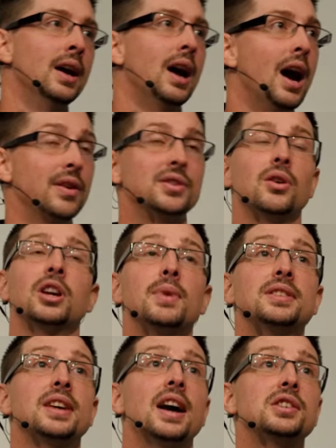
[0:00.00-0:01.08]
The
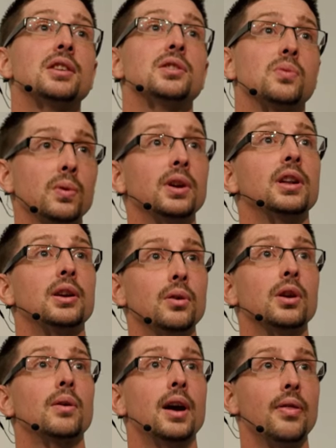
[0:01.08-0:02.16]
documentation is really
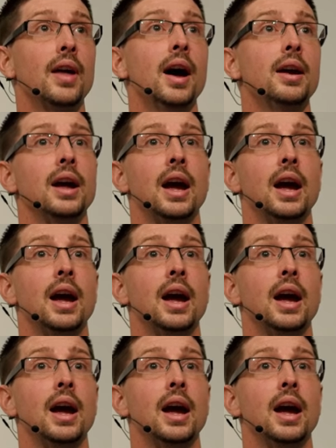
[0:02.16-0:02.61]
good around that,